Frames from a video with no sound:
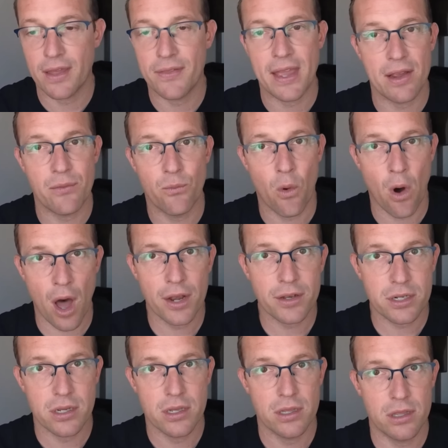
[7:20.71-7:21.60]
and they
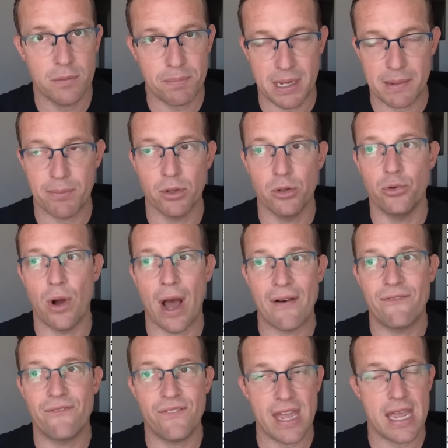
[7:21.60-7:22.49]
want the people who
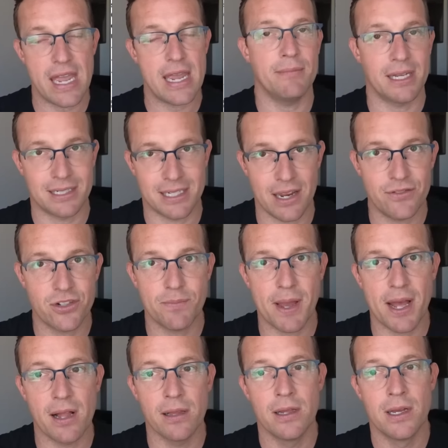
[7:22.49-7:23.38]
have fame, like Dave
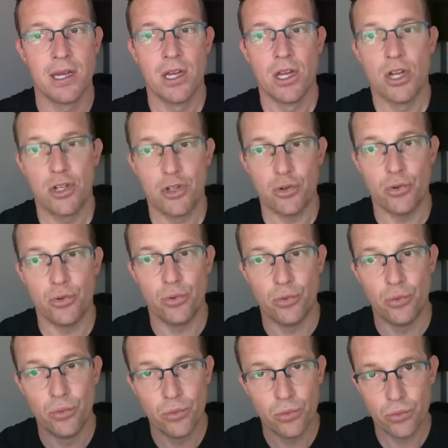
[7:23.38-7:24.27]
Chappelle,
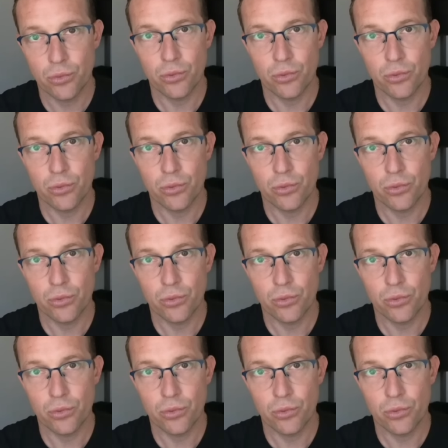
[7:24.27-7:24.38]
to